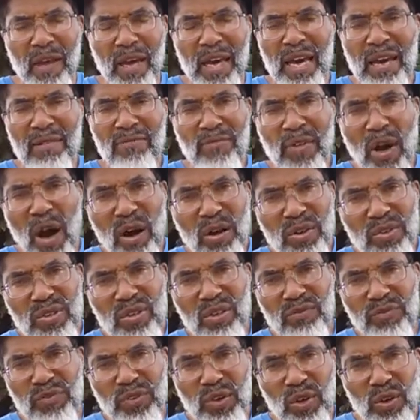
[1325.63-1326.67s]
And those
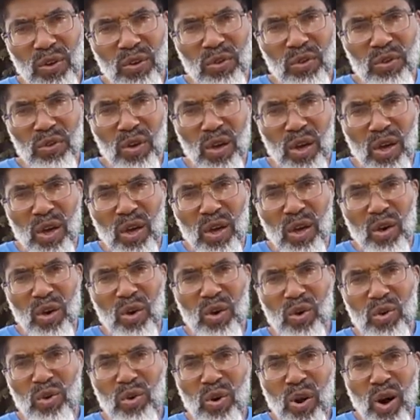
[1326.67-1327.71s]
of you
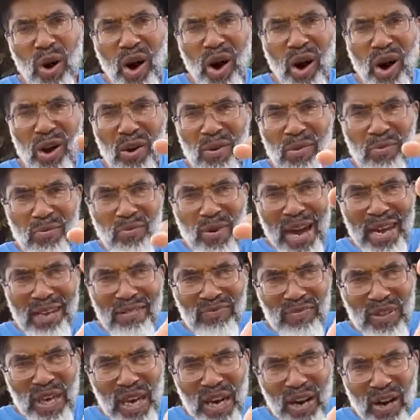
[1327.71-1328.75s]
who are right
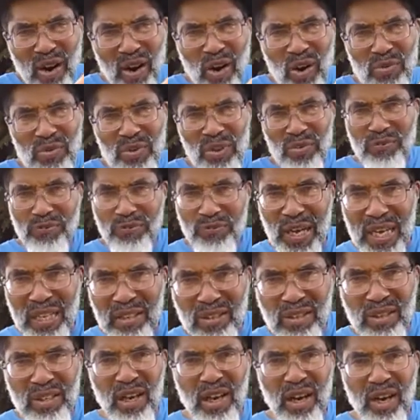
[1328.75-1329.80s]
there on the
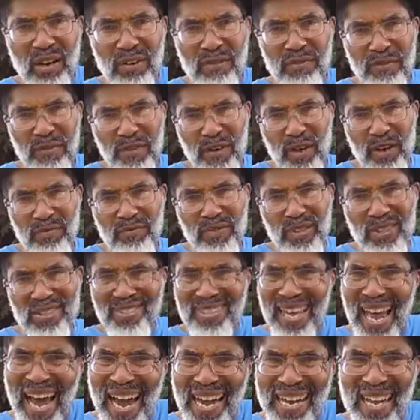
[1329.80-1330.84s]
fence of
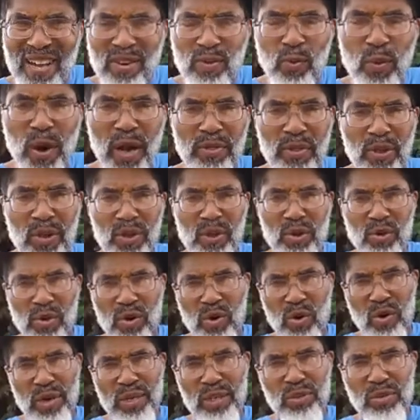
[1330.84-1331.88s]
deciding whether you're
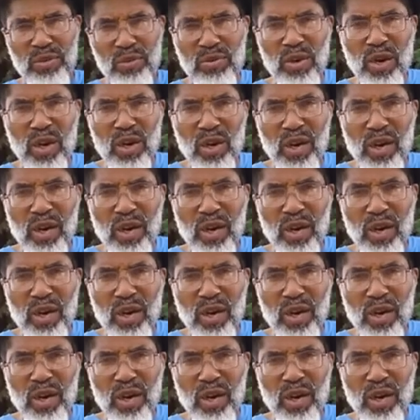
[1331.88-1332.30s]
going to